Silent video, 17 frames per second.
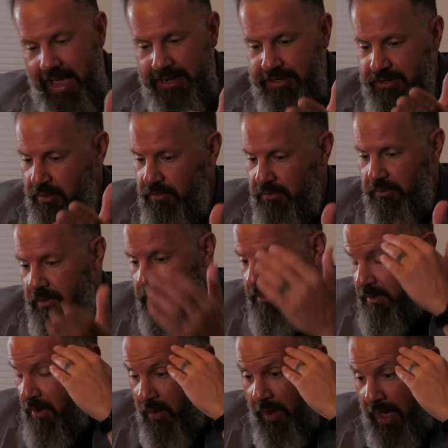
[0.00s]
don't
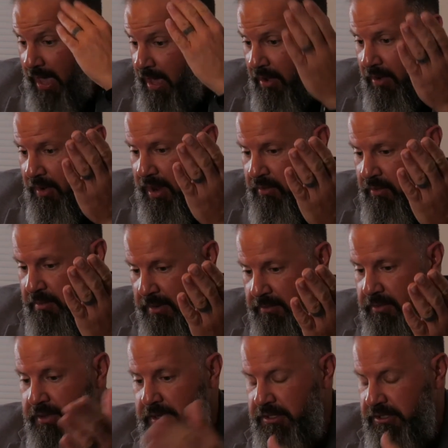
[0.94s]
know how I
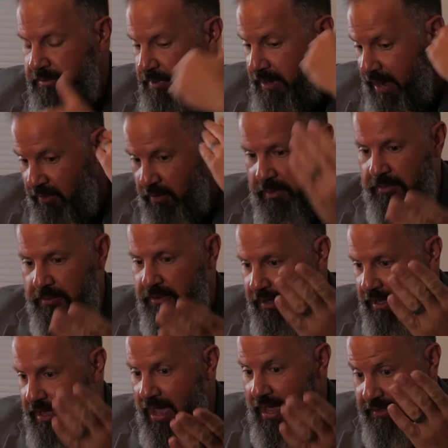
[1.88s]
remember this, but I remember
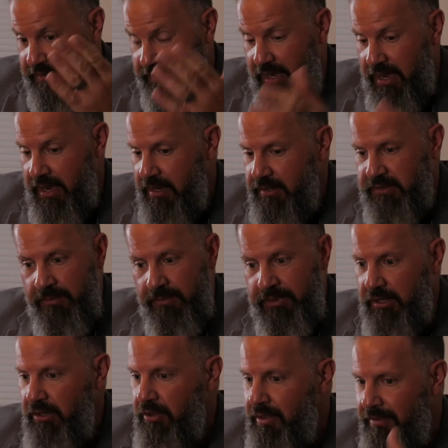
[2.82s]
the guy saying
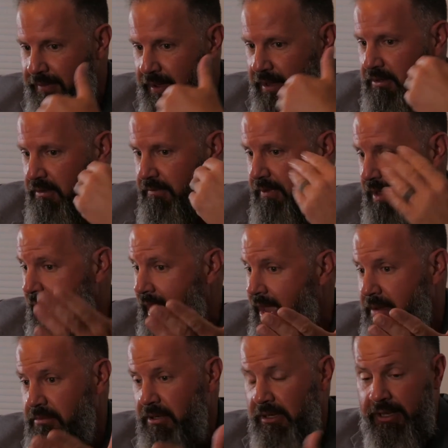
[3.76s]
something to the effect of,
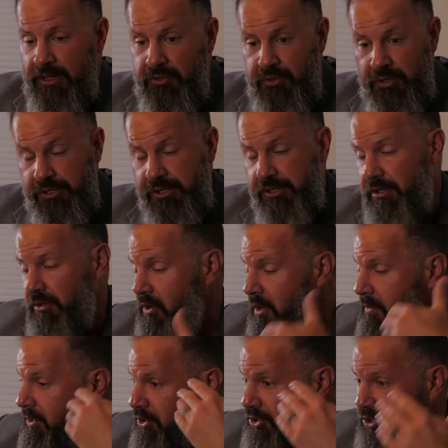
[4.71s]
"I'm an electrician," or
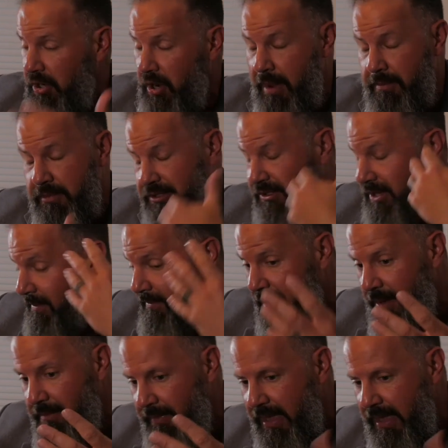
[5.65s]

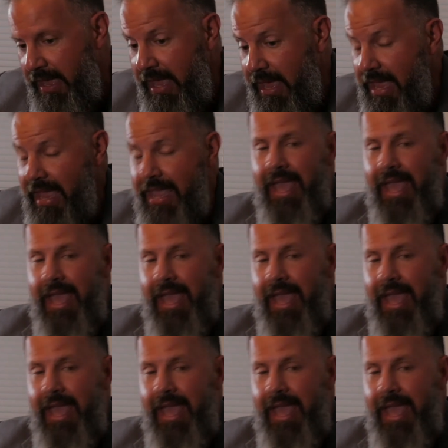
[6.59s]
He